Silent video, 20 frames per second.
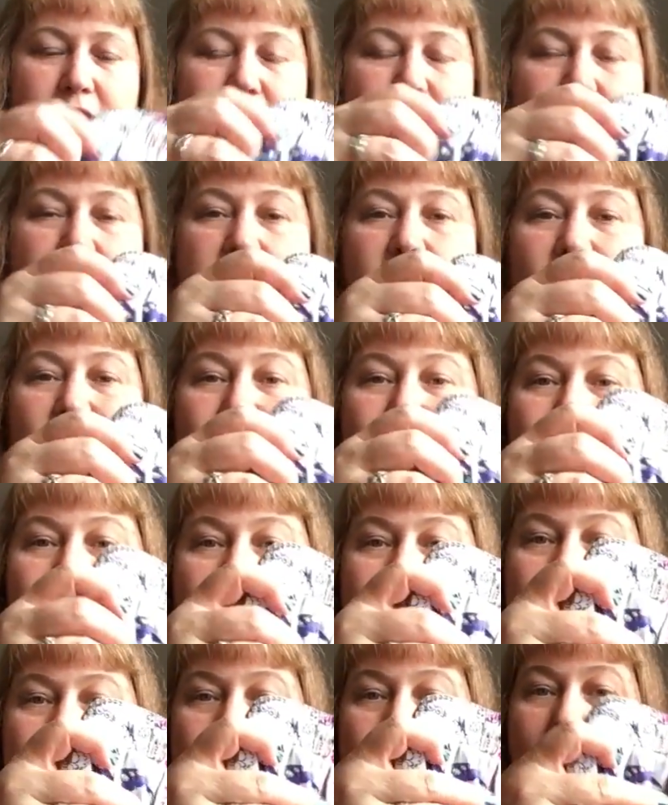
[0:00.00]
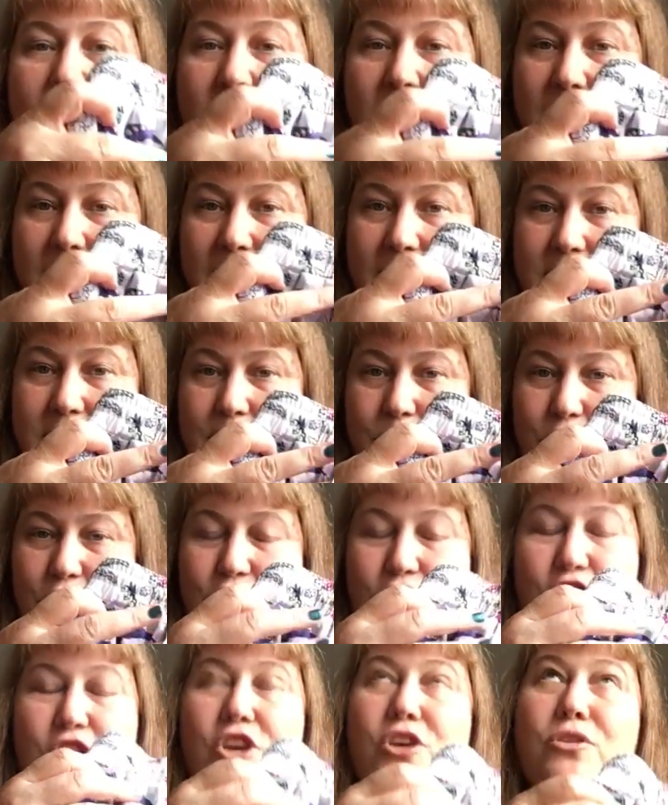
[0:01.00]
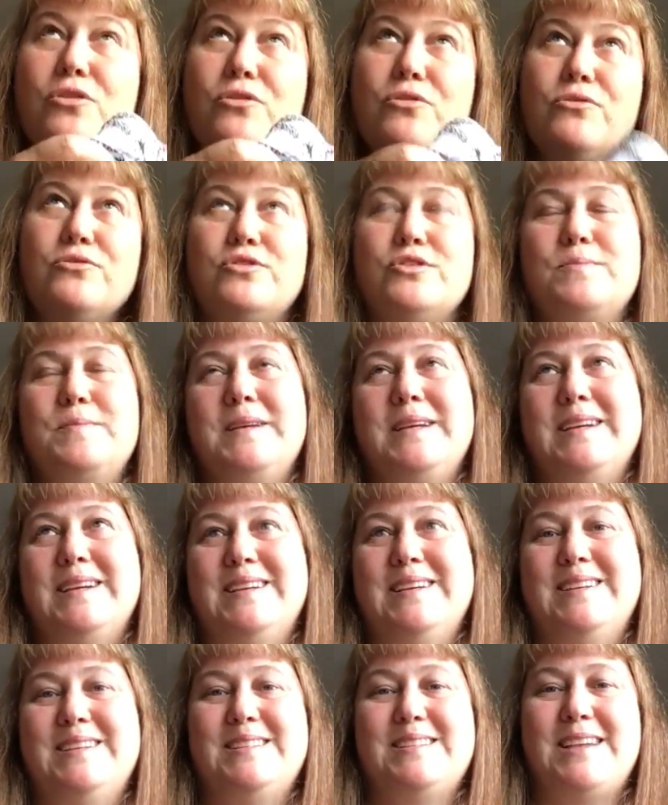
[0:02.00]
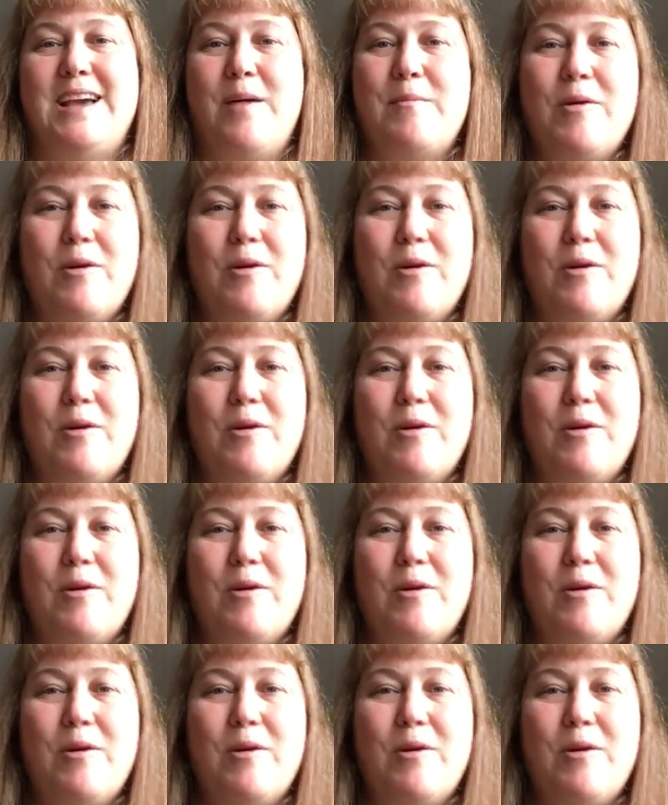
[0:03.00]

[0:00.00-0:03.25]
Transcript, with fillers: And then it also has pockets, which is huge because I'm